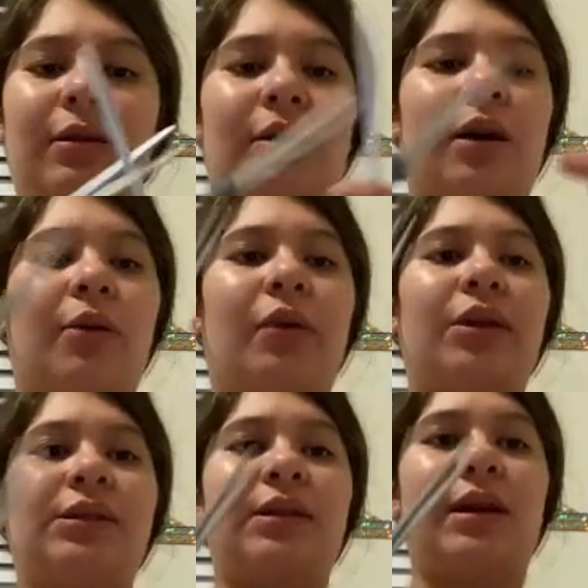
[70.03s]
I want
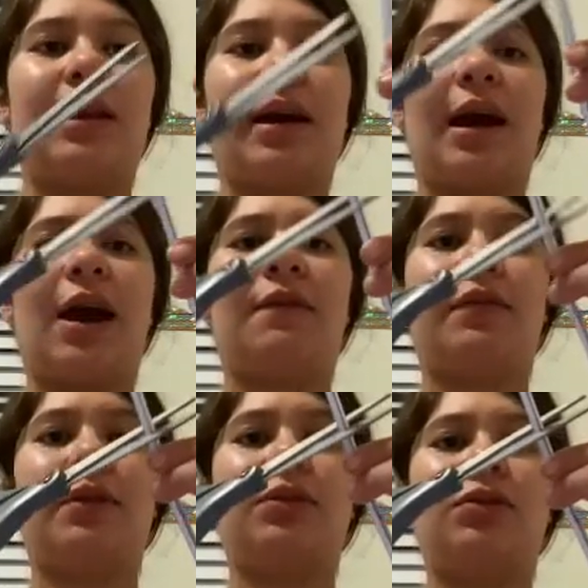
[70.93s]
to say like half
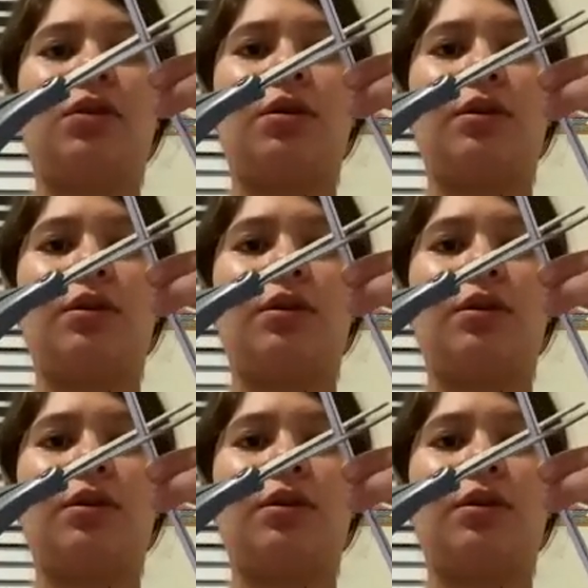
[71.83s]
of the straw.